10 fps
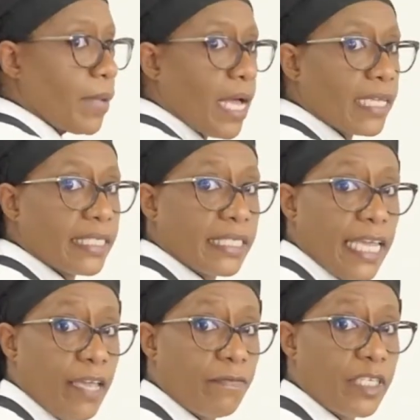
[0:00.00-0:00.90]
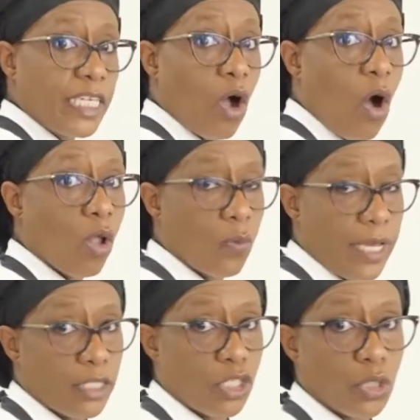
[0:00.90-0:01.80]
Safety always,
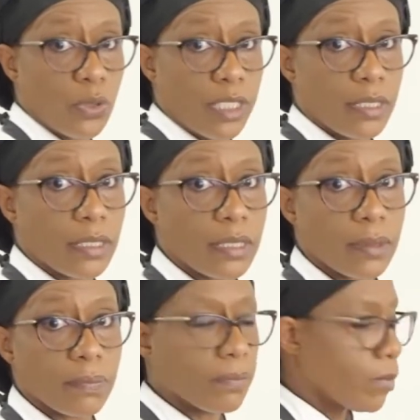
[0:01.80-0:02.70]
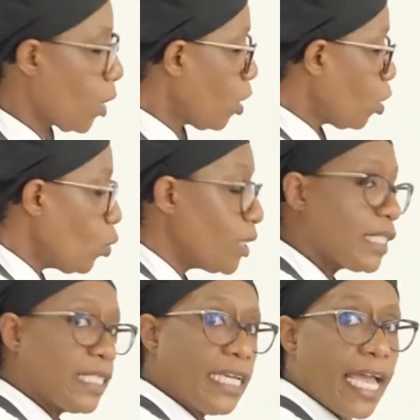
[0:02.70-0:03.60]
students. You will
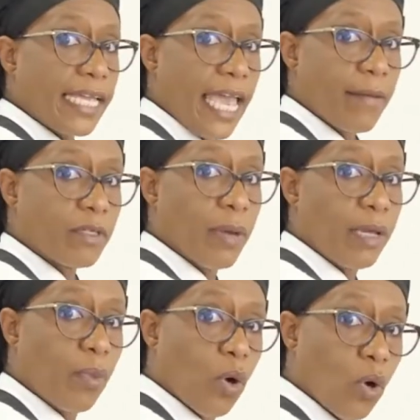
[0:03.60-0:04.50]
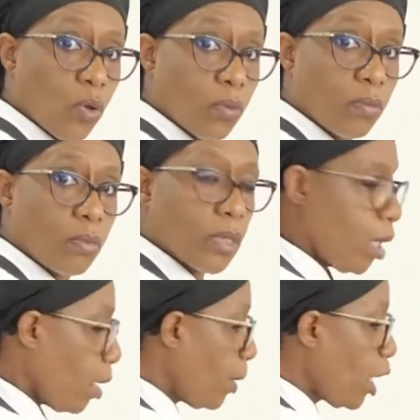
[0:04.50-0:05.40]
see I kept my bowl
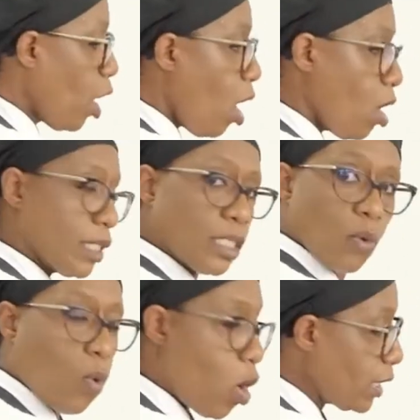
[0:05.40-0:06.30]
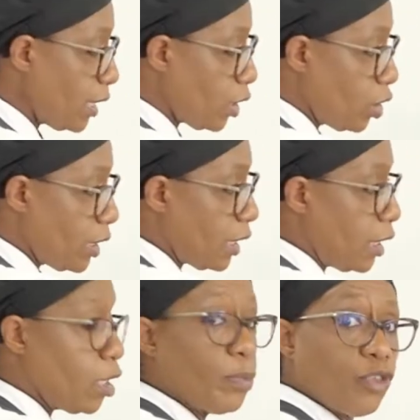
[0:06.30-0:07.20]
because water is going to
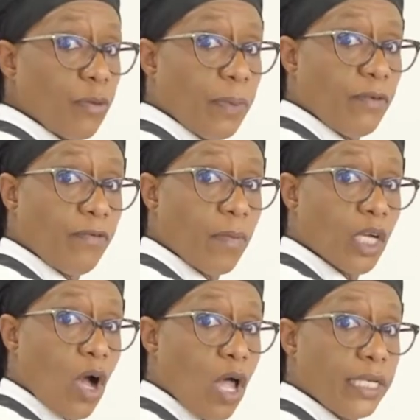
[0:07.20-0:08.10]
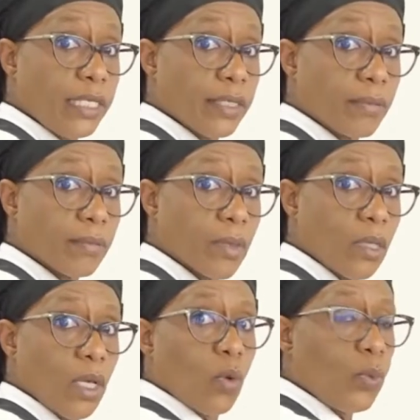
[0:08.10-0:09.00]
still be dripping from the colander.
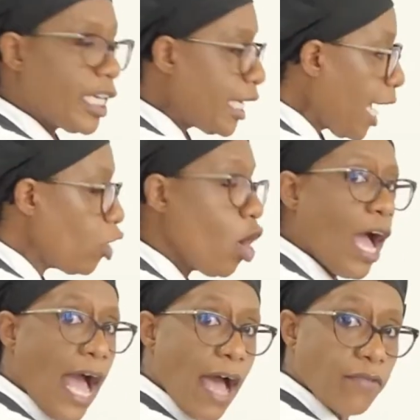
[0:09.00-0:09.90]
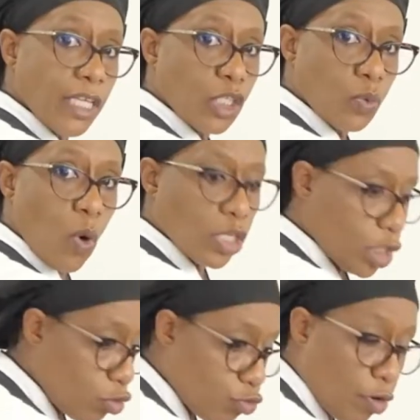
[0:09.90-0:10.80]
We cannot have this water
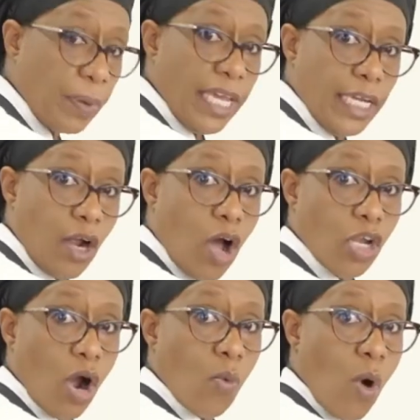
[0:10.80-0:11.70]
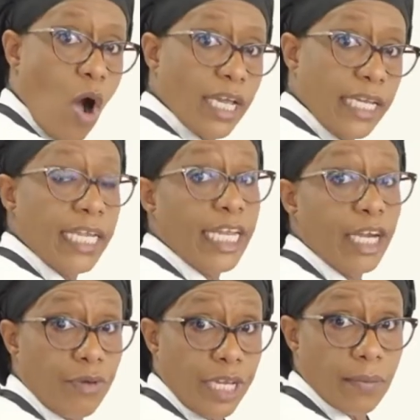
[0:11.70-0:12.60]
dripping on our walking
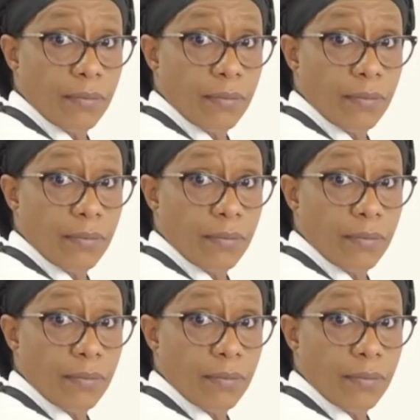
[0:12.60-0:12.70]
area.